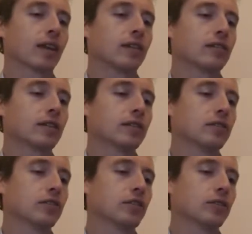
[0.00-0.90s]
Their
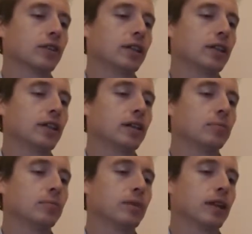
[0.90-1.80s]
sons Tony,
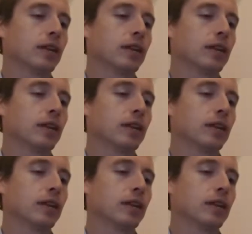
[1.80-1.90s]
Kim,